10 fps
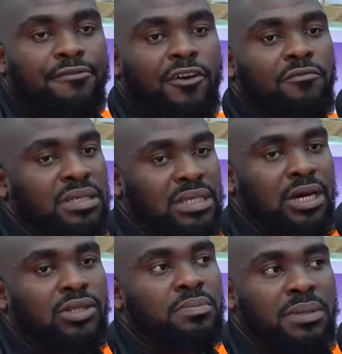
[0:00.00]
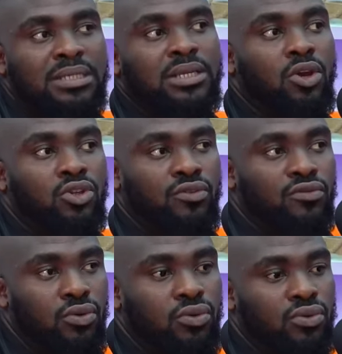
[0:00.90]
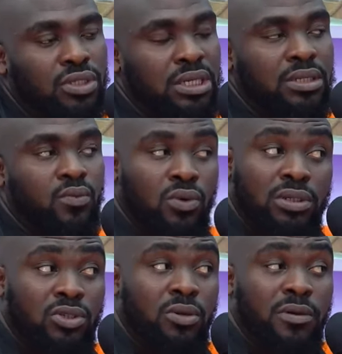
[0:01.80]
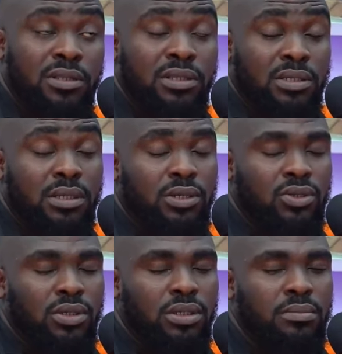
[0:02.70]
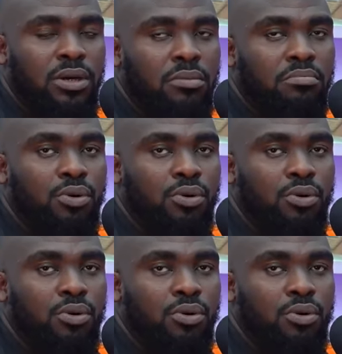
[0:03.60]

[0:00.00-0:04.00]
fear of missing out plays a lot of roles in what, some of the things that I'm talking about.